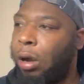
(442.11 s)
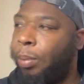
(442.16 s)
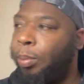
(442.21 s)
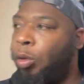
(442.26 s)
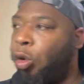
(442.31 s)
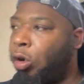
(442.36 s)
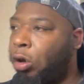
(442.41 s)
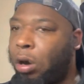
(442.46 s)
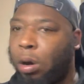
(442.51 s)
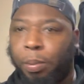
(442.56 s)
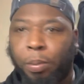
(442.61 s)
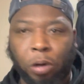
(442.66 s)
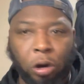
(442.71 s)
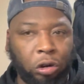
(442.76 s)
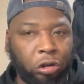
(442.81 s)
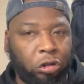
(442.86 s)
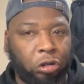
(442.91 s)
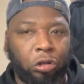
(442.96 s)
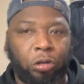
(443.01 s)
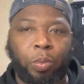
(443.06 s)
more
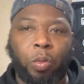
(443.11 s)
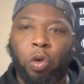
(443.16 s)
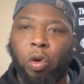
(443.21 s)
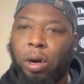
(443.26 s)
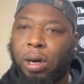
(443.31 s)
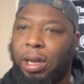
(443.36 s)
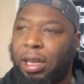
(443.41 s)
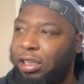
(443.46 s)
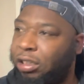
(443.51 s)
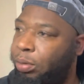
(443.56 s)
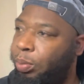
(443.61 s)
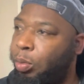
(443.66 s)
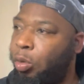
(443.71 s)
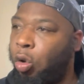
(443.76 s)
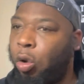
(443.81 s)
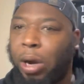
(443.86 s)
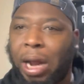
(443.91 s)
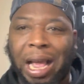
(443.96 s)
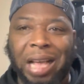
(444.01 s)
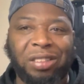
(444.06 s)
commercials, more this,
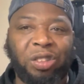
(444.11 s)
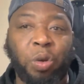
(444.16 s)
more that.